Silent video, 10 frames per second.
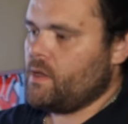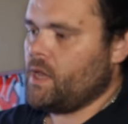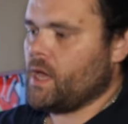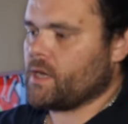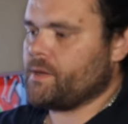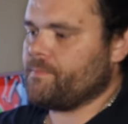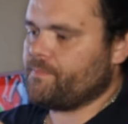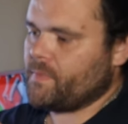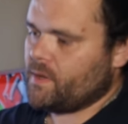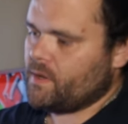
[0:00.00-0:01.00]
Look,
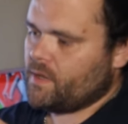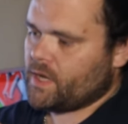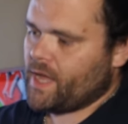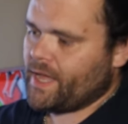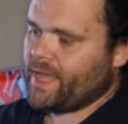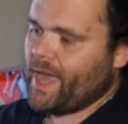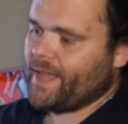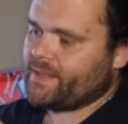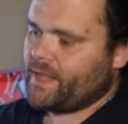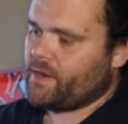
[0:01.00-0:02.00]
look, I
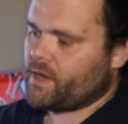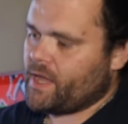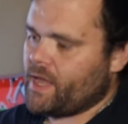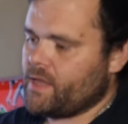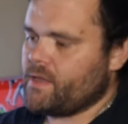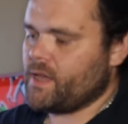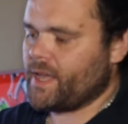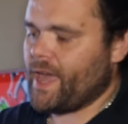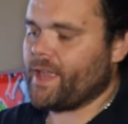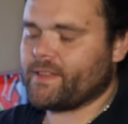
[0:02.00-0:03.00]
get it, okay? I
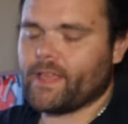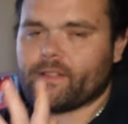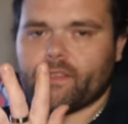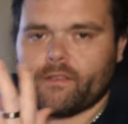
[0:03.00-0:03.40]
get it,